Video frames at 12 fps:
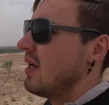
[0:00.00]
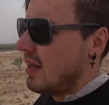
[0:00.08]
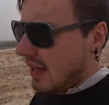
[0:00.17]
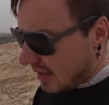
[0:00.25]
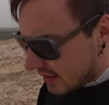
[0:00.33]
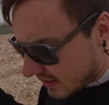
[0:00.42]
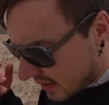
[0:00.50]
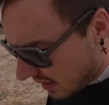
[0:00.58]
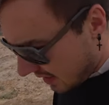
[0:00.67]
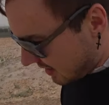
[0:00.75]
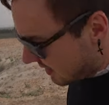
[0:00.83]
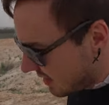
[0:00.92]
that
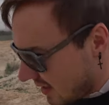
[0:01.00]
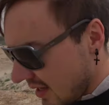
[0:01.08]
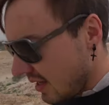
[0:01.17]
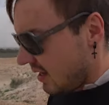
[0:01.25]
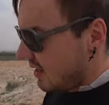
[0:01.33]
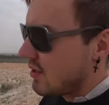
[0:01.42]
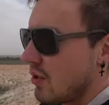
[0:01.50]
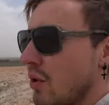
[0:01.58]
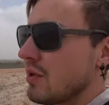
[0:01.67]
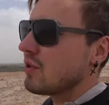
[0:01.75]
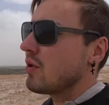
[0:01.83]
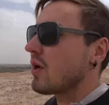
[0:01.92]
is
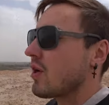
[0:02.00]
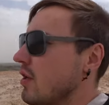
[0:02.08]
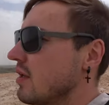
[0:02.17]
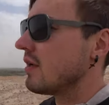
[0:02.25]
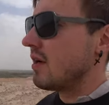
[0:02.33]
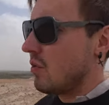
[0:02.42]
going to occur